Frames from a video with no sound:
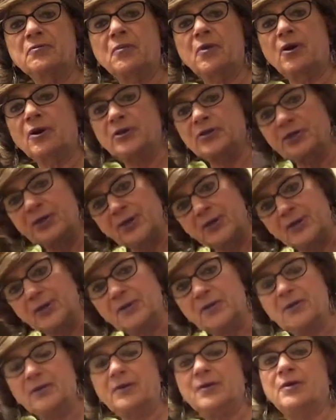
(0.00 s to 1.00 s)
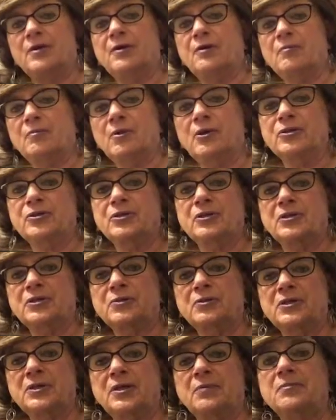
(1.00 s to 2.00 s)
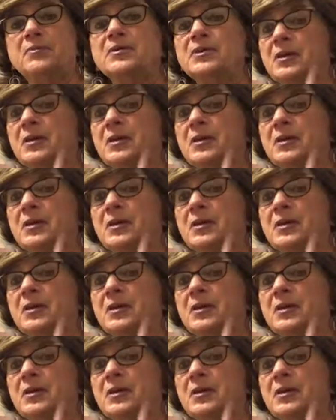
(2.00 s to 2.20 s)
of March and March associated with